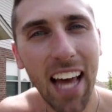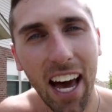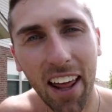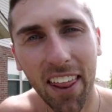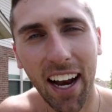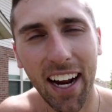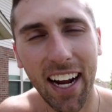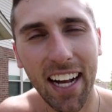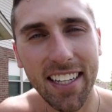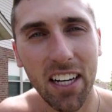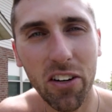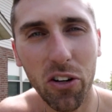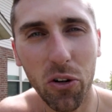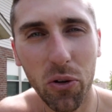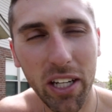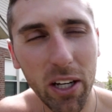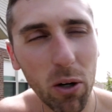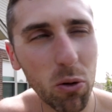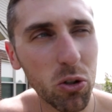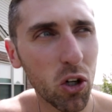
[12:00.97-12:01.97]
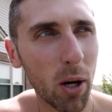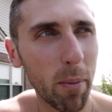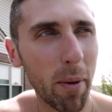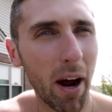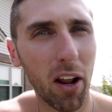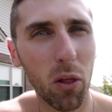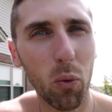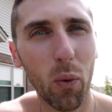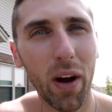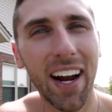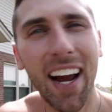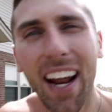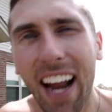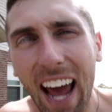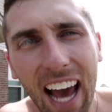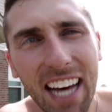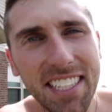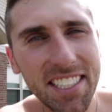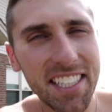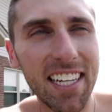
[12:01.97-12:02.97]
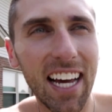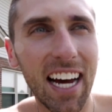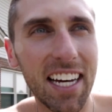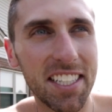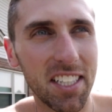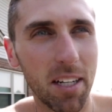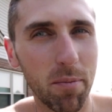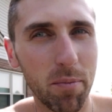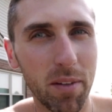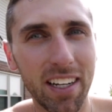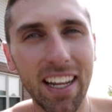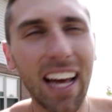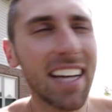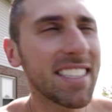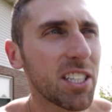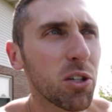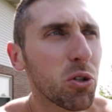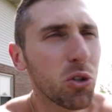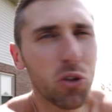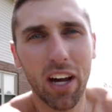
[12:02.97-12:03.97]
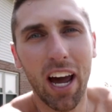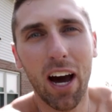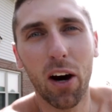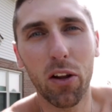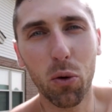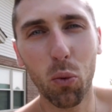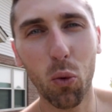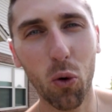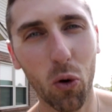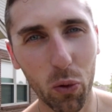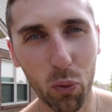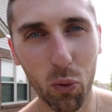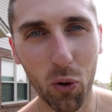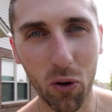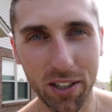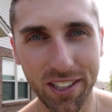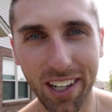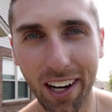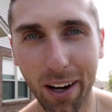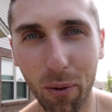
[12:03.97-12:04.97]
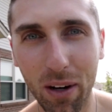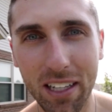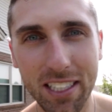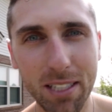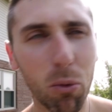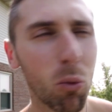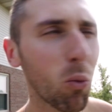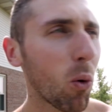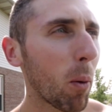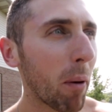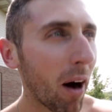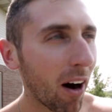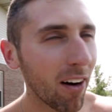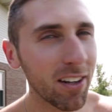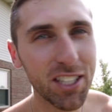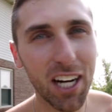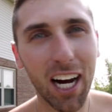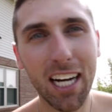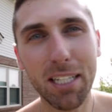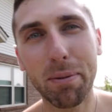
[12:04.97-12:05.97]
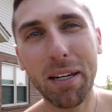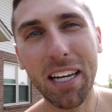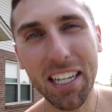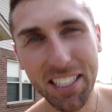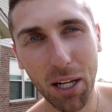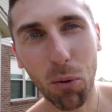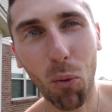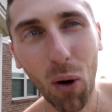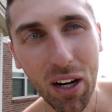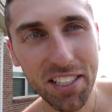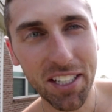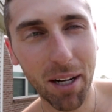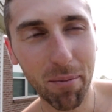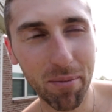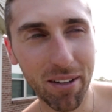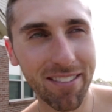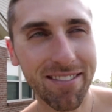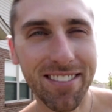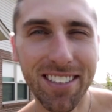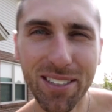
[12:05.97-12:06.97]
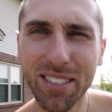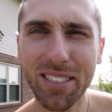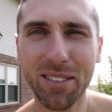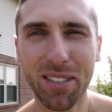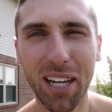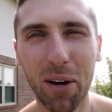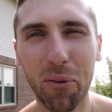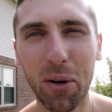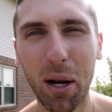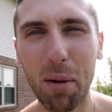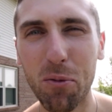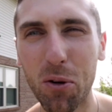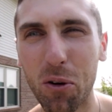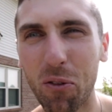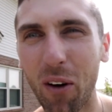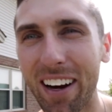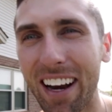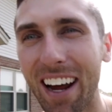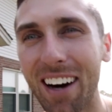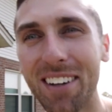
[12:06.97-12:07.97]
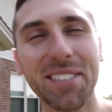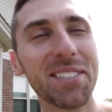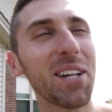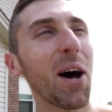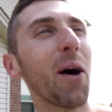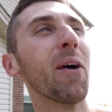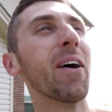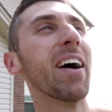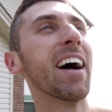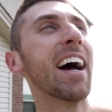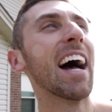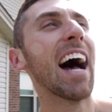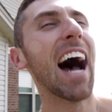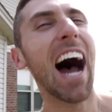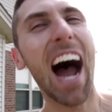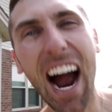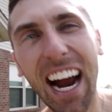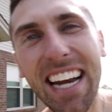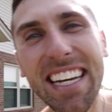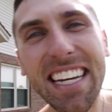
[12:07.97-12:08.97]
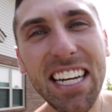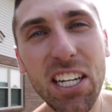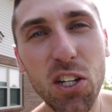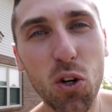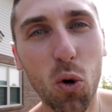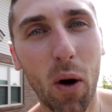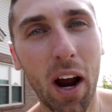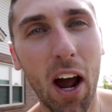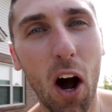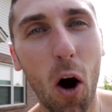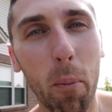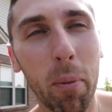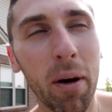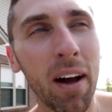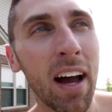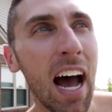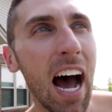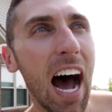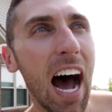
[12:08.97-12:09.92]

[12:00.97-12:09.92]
Now that I got that little guilt trip out of the way, I gotta ask you guys something. That's usually how the world works anyway. Someone will apologize because they want something, just kind of what I'm doing right now. So I need your help.